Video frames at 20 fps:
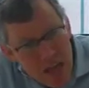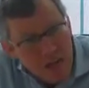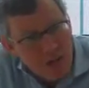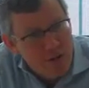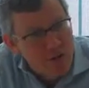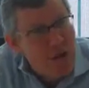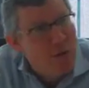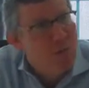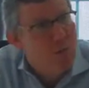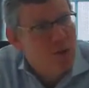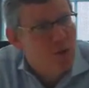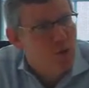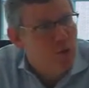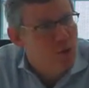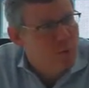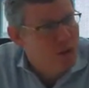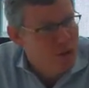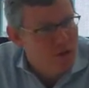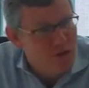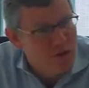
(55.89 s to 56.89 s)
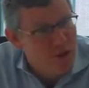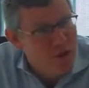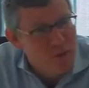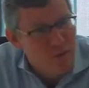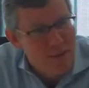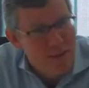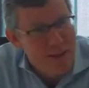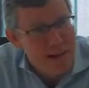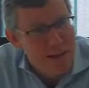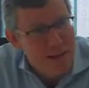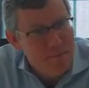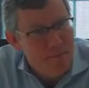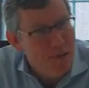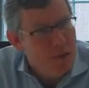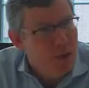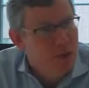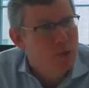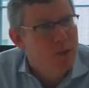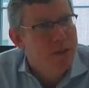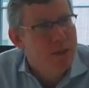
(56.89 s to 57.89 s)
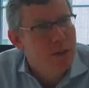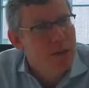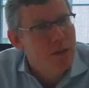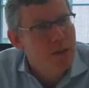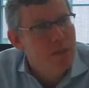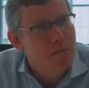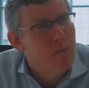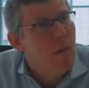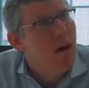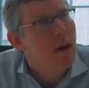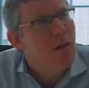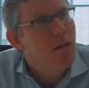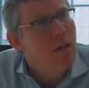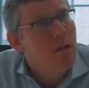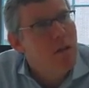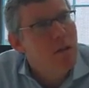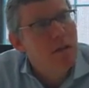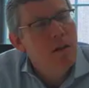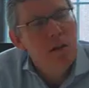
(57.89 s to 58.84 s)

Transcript: There's not much room in a startup for that in-between model.